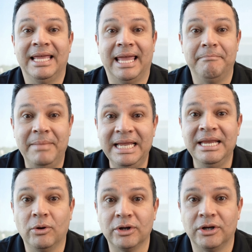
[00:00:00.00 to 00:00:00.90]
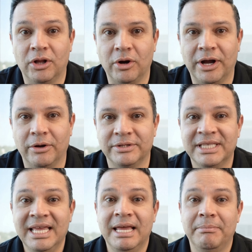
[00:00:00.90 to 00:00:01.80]
get mediocre
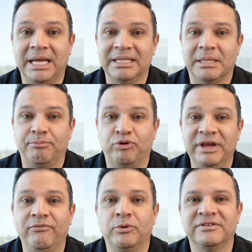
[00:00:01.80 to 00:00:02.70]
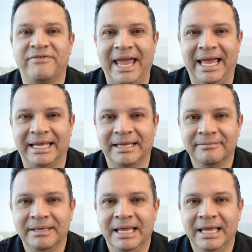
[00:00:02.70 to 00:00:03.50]
logos because the brief was vague,